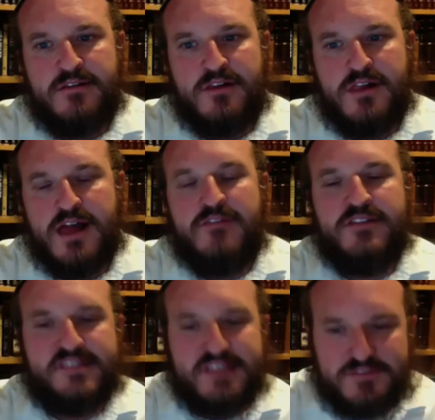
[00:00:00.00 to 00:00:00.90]

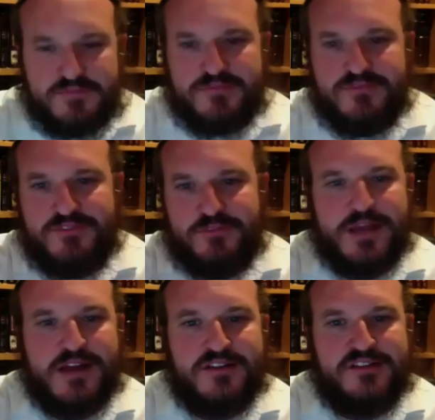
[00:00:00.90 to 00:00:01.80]
Obviously, for
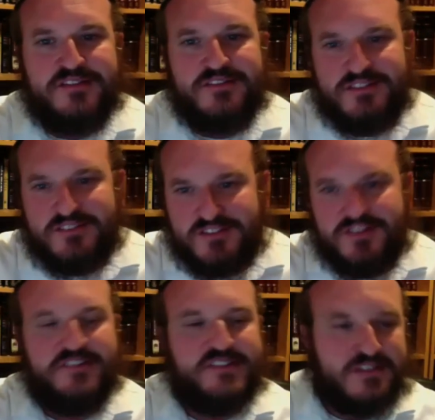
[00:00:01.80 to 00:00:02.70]
parents,
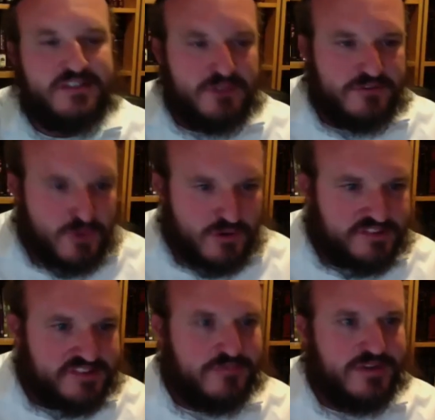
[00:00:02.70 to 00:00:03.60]
they'll say, well, of
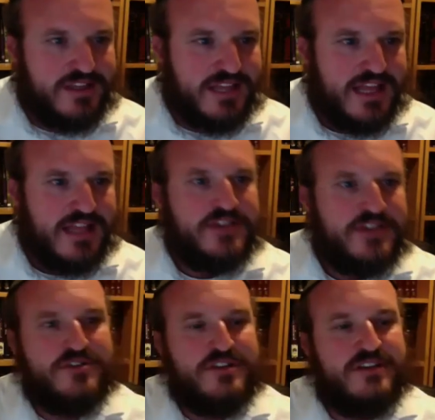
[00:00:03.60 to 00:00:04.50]
course, to bring
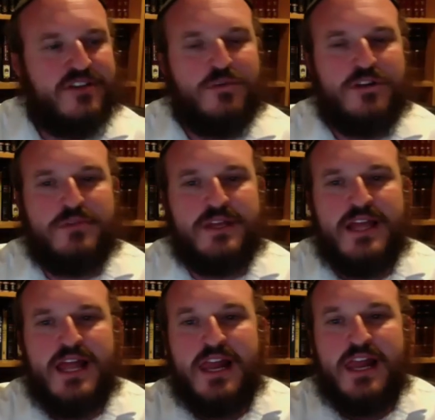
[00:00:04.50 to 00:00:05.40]
children to the world, but,
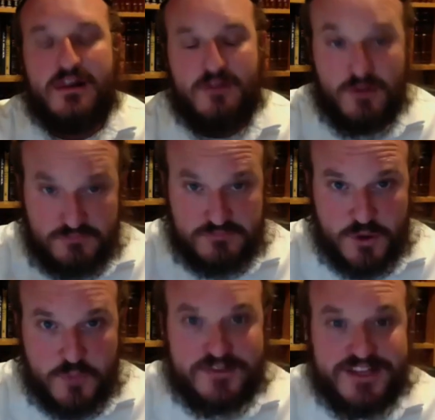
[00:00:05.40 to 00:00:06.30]
or
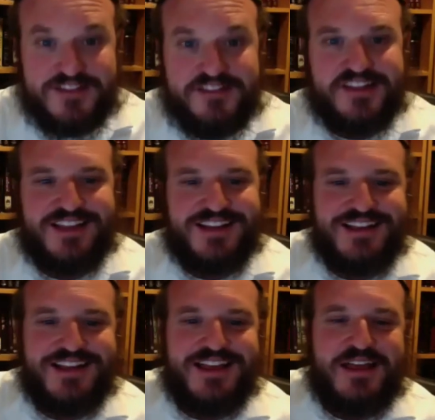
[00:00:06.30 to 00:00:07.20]
hopefully they'll say that.
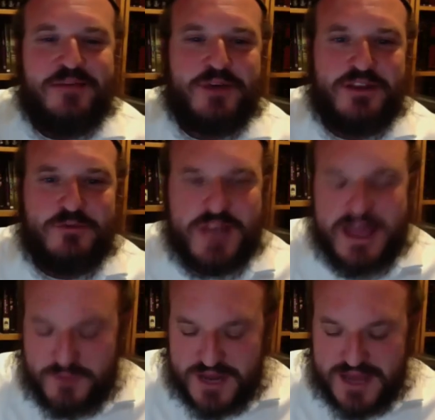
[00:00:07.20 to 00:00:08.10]
But
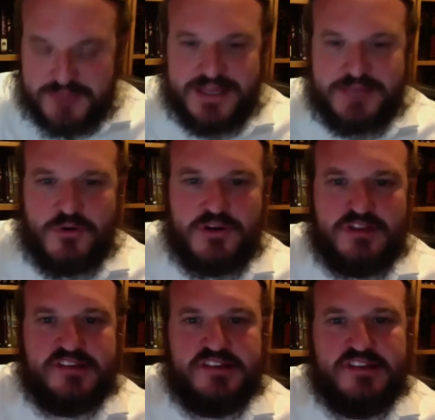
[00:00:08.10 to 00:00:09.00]
what I mean more
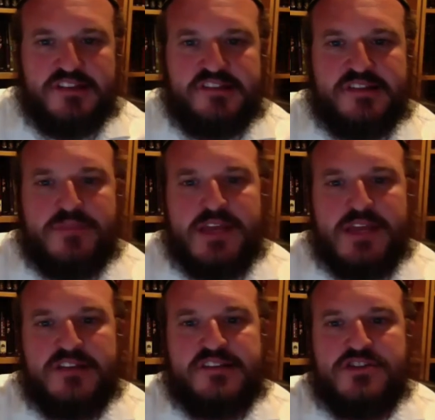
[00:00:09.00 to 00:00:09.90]
is something
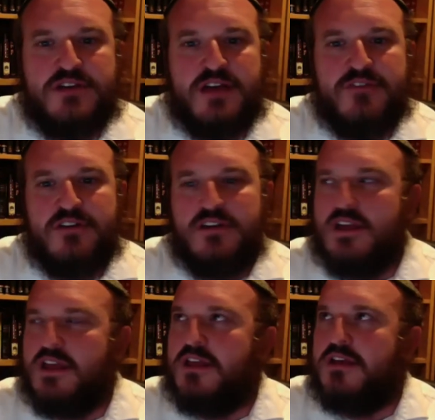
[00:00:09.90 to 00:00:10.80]
else. Did you ever
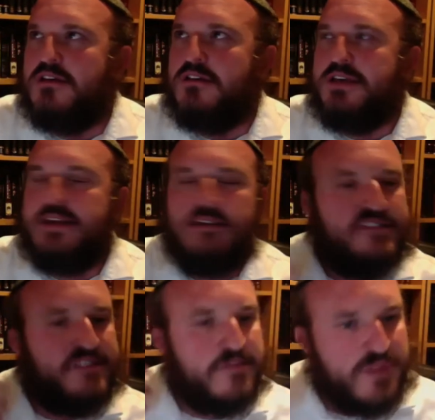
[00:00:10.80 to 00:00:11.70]
hear
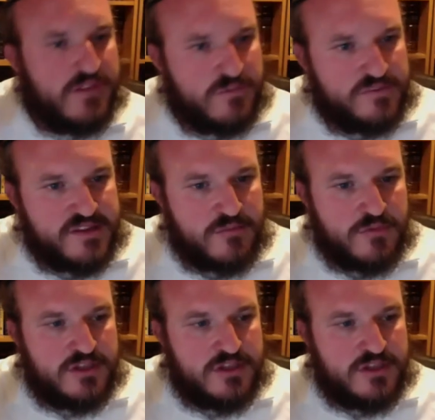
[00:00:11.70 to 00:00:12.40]
something from someone?